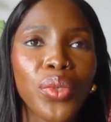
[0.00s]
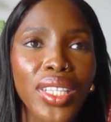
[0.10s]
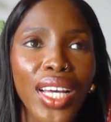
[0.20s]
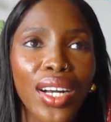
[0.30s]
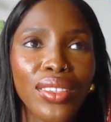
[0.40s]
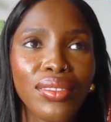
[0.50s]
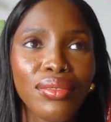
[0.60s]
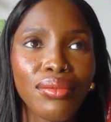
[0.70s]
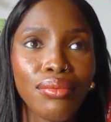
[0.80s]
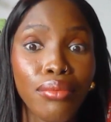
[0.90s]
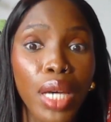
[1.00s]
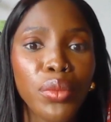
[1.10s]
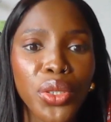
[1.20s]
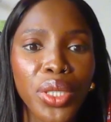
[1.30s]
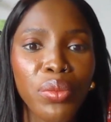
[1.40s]
without
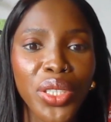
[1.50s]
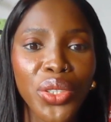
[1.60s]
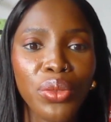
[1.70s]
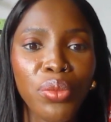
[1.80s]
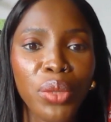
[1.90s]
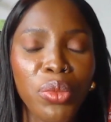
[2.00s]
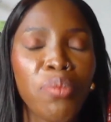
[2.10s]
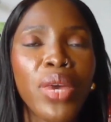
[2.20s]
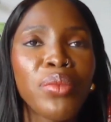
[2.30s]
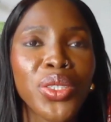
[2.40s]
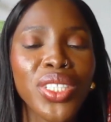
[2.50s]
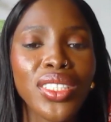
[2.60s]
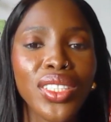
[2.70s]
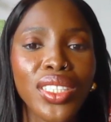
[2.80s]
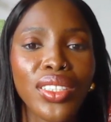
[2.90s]
memory, but memory
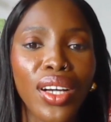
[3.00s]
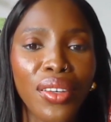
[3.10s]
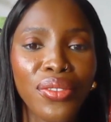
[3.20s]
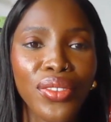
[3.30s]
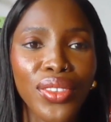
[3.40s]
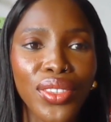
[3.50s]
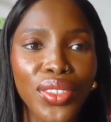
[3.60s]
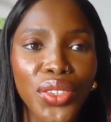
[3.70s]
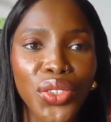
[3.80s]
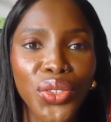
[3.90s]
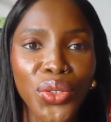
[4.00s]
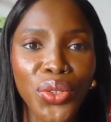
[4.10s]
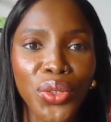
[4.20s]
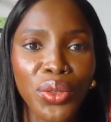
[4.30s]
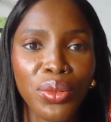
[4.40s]
is not enough
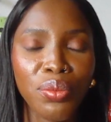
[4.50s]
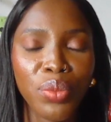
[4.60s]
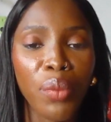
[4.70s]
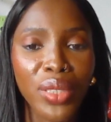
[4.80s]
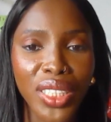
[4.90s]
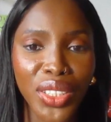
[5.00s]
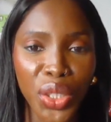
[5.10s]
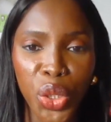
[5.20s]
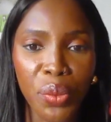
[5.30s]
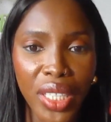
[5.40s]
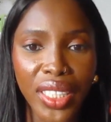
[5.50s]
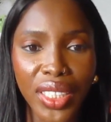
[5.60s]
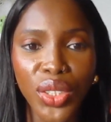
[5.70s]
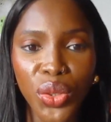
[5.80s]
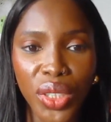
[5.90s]
to properly document
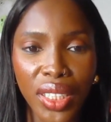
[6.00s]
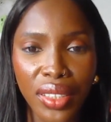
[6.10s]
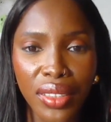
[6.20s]
history.